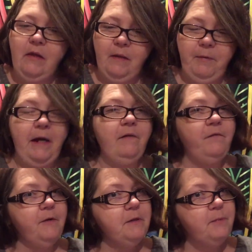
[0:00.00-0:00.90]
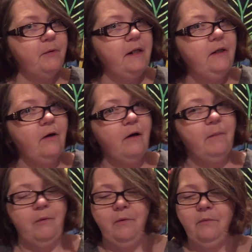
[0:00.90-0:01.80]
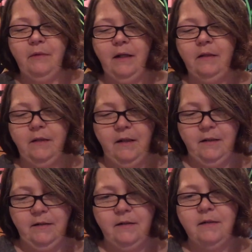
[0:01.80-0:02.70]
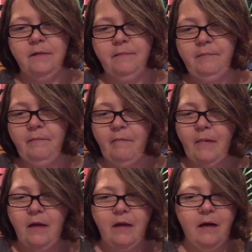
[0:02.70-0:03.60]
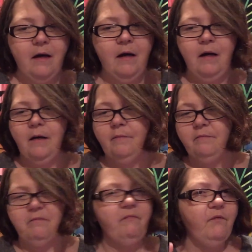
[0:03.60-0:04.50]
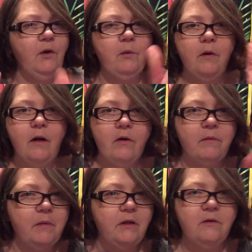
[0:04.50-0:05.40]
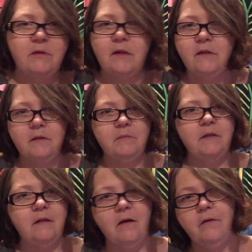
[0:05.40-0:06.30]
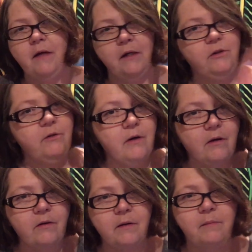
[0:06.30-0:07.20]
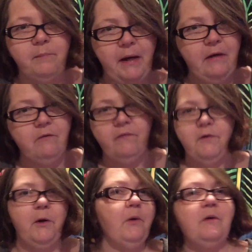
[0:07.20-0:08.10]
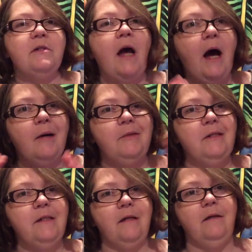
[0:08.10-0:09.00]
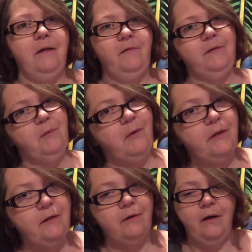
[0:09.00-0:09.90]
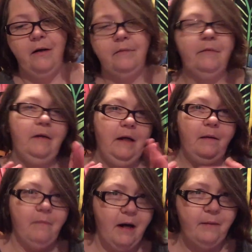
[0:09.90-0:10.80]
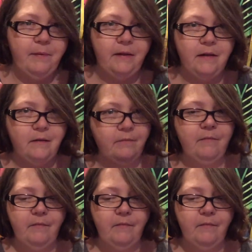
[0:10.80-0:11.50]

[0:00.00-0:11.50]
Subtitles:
The paint feels pretty durable. It does. If you want all the menu systems and all that, you go to them paid reviewers. I'm just telling you if it's worth it or not, in my opinion.